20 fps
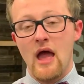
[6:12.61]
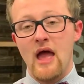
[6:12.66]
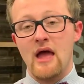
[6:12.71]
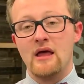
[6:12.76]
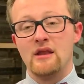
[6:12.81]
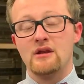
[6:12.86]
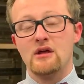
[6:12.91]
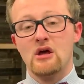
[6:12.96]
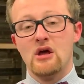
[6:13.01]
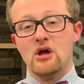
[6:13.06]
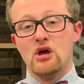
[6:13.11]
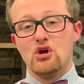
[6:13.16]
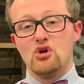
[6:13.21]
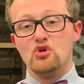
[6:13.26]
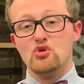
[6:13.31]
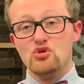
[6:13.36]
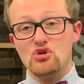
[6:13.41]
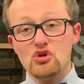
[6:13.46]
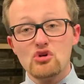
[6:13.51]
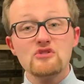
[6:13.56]
and
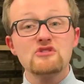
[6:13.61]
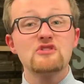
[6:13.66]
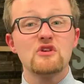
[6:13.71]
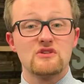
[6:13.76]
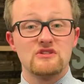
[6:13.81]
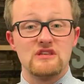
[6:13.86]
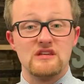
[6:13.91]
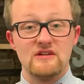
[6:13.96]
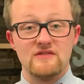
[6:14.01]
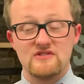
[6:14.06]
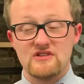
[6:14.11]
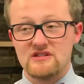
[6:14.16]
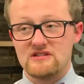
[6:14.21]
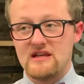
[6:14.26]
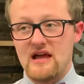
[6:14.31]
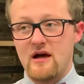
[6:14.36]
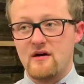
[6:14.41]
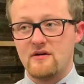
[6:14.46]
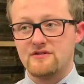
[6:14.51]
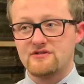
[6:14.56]
who use those gifts and
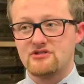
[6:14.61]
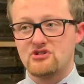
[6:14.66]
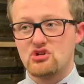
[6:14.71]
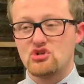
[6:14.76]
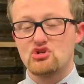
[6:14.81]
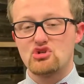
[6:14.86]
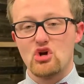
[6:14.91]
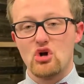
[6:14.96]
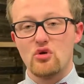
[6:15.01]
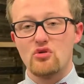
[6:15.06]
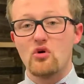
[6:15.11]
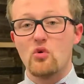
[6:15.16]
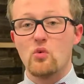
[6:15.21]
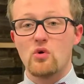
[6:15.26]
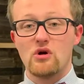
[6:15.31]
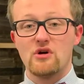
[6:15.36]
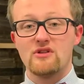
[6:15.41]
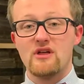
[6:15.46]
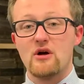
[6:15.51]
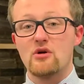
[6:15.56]
talents to show the
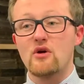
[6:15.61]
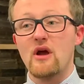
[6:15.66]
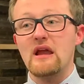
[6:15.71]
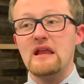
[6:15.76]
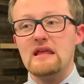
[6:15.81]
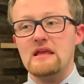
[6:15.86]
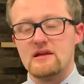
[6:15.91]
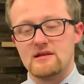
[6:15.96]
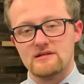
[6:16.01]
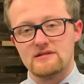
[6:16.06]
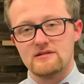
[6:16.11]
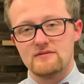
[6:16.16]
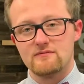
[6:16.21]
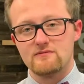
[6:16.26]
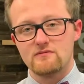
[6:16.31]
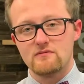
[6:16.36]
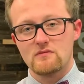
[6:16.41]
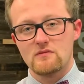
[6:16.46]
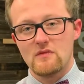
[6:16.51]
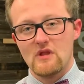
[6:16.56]
world how great he is.
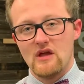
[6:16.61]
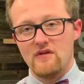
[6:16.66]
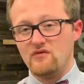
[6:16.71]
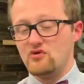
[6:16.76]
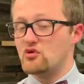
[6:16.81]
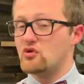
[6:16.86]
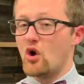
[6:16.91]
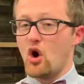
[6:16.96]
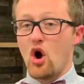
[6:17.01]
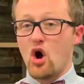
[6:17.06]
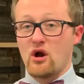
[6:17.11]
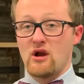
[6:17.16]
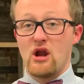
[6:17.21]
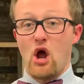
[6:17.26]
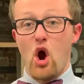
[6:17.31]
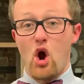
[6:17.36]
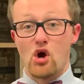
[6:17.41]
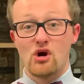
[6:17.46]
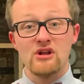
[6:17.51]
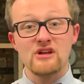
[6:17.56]
If you are an
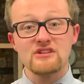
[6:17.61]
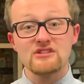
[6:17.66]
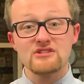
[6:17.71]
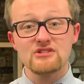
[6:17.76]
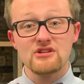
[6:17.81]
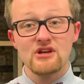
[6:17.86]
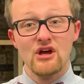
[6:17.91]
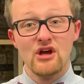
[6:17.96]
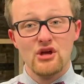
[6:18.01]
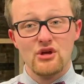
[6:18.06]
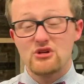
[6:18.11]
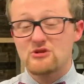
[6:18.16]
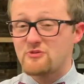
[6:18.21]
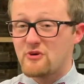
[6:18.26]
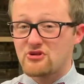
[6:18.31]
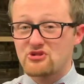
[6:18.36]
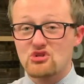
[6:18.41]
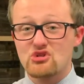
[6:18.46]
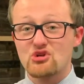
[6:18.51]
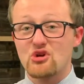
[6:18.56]
artist, you're
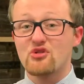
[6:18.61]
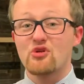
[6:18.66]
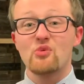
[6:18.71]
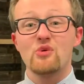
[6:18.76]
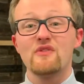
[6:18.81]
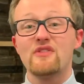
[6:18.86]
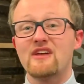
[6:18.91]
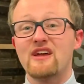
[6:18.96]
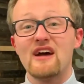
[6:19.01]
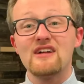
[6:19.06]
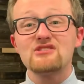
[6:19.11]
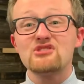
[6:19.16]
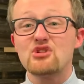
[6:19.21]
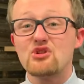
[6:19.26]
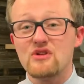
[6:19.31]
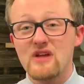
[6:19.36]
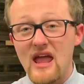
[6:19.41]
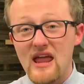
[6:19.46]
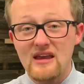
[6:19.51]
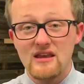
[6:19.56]
supposed to show the world that God's
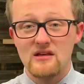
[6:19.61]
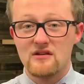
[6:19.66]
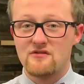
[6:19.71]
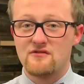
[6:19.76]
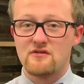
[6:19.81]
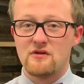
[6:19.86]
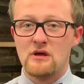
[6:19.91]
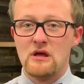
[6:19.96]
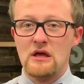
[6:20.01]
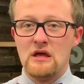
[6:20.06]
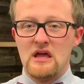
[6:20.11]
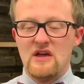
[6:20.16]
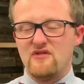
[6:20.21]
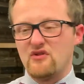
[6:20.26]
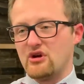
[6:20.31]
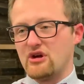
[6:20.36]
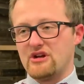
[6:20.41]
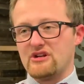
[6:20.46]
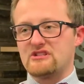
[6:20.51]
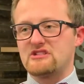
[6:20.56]
creative. If
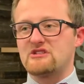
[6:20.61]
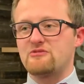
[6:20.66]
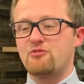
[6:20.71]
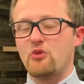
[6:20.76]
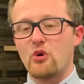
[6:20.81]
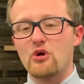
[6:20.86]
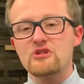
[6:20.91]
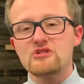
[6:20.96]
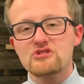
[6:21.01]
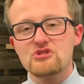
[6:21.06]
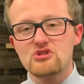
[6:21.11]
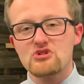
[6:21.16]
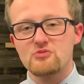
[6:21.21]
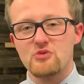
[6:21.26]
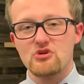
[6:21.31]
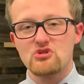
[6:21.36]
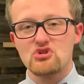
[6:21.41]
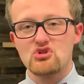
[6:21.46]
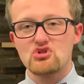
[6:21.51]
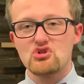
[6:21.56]
you're good at sports, you're
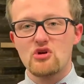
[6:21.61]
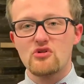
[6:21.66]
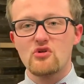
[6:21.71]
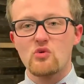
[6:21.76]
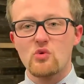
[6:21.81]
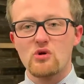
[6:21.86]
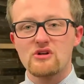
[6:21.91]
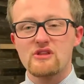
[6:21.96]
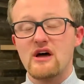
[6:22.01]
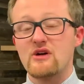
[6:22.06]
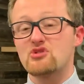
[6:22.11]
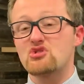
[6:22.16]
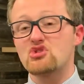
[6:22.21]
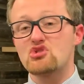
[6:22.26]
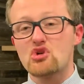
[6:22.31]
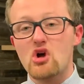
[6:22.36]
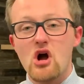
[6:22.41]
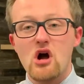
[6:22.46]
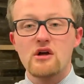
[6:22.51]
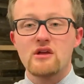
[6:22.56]
supposed to show the world how
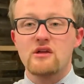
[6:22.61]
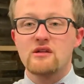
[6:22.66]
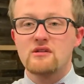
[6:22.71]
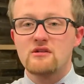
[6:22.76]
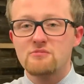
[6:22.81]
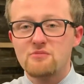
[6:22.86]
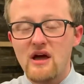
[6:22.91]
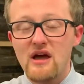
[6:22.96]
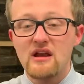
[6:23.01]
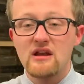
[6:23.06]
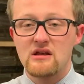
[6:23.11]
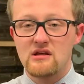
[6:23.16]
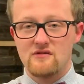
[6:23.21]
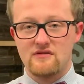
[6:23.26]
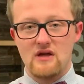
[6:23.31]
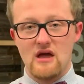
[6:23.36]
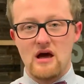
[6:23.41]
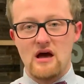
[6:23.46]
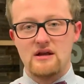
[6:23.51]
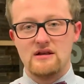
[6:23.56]
strong and
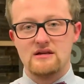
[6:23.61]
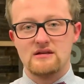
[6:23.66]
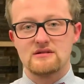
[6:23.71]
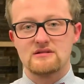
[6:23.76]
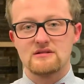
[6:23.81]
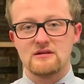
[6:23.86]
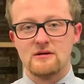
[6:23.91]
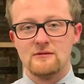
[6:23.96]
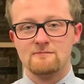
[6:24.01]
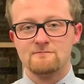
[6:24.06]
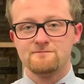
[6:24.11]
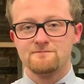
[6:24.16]
competitive God is.